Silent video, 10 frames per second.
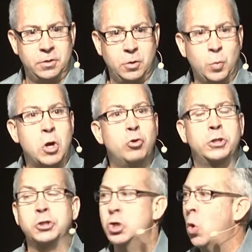We don't
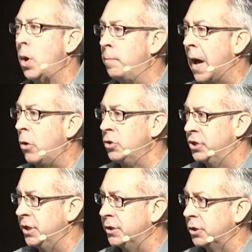just know about
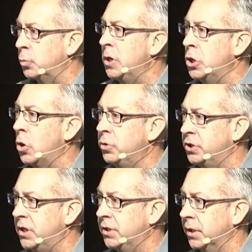Jesus, we know
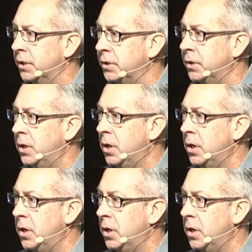Jesus.